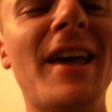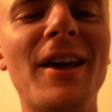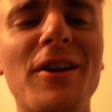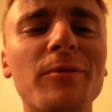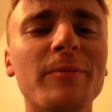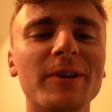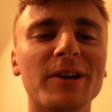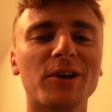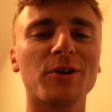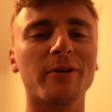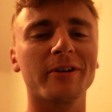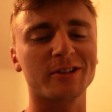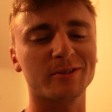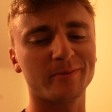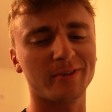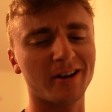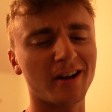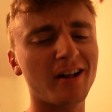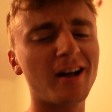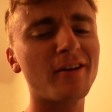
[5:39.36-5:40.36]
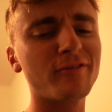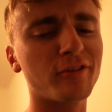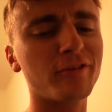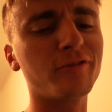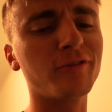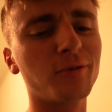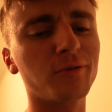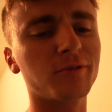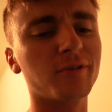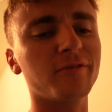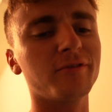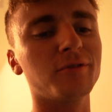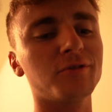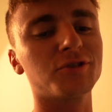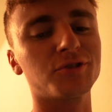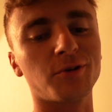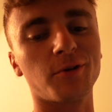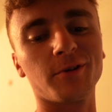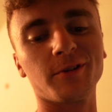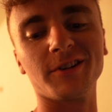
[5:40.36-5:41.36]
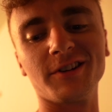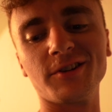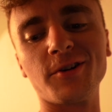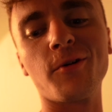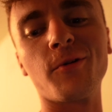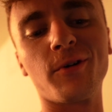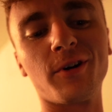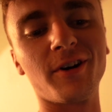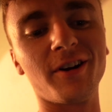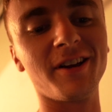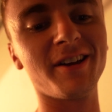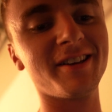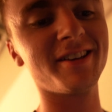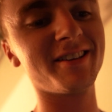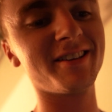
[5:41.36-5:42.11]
It'll be a quick spin. I'll have a full review shortly, don't worry.